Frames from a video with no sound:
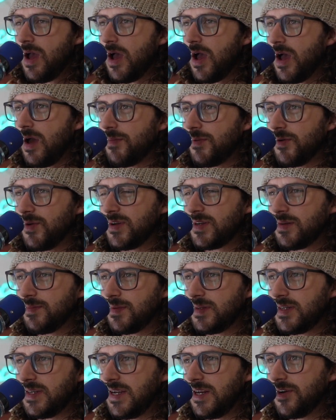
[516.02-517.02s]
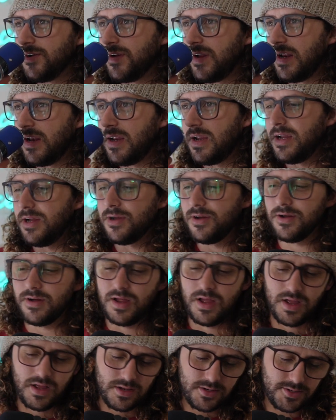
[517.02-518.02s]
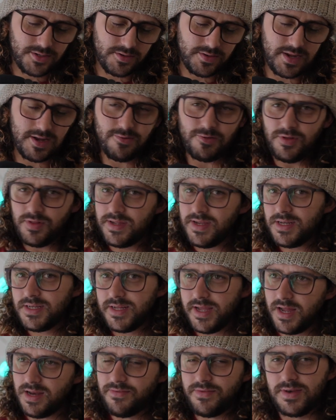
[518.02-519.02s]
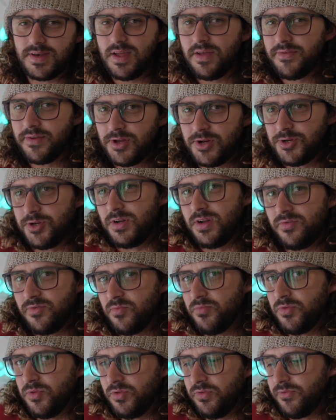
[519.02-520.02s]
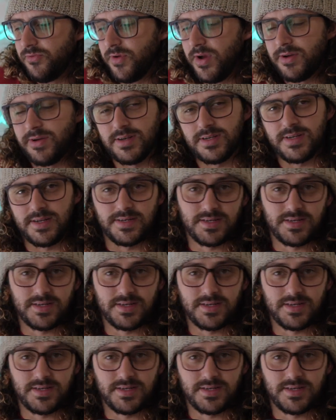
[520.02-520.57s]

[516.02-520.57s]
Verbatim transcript: There is some cedar in here, so it really is kind of the definition of a blue fragrance.